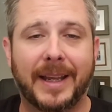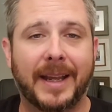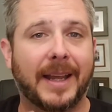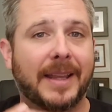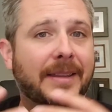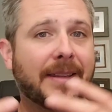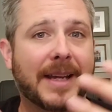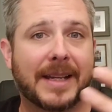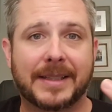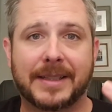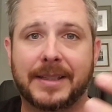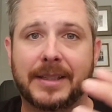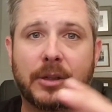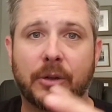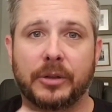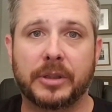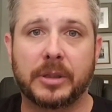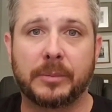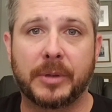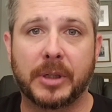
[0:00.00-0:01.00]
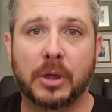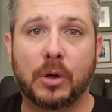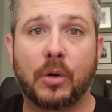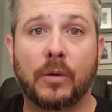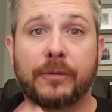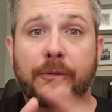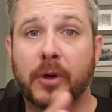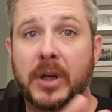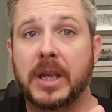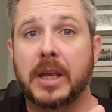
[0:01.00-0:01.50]
And that's the ultimate goal
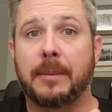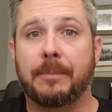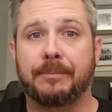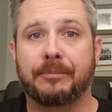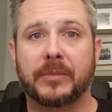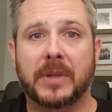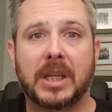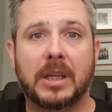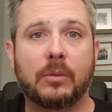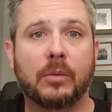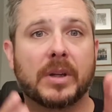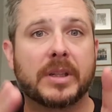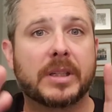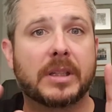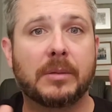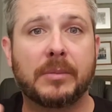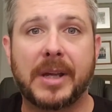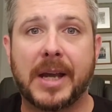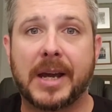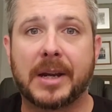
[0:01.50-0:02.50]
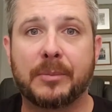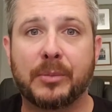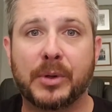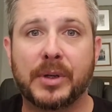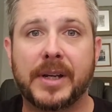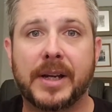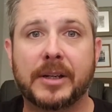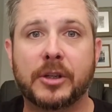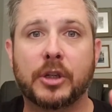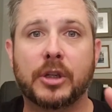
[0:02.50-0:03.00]
for him. He wants to be out of
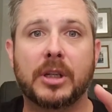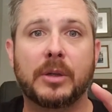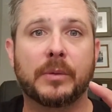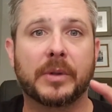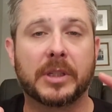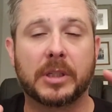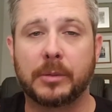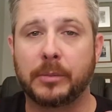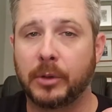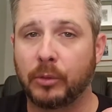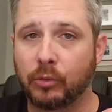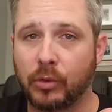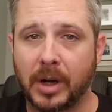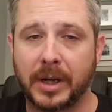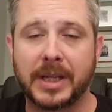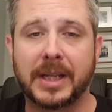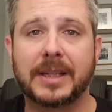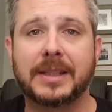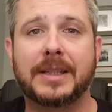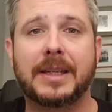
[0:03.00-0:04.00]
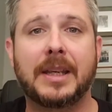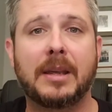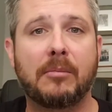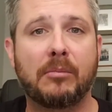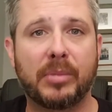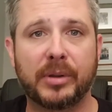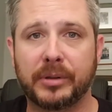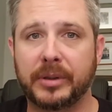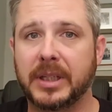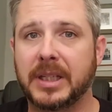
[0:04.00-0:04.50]
production. He wants to be running a team,
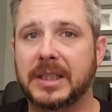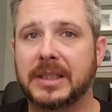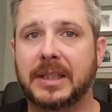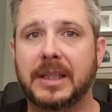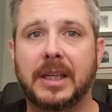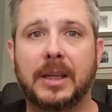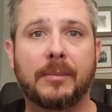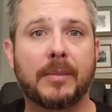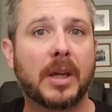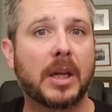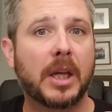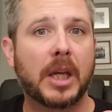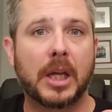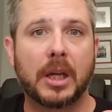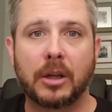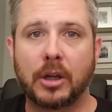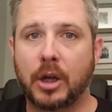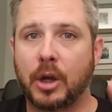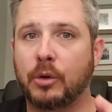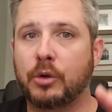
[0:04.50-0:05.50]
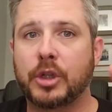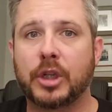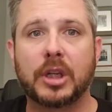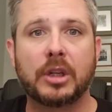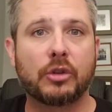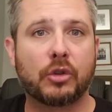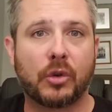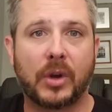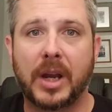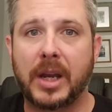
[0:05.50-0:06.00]
building a team,
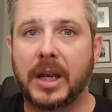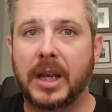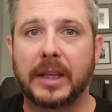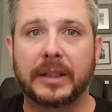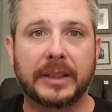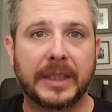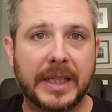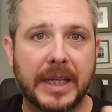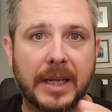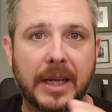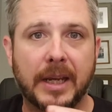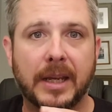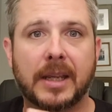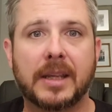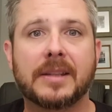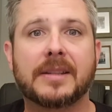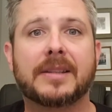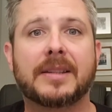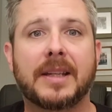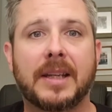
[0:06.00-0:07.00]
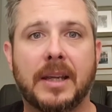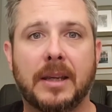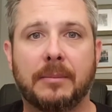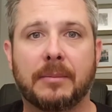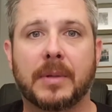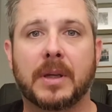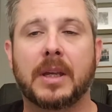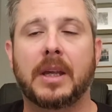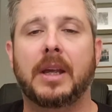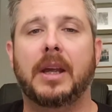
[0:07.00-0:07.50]
coaching, training, leading his team.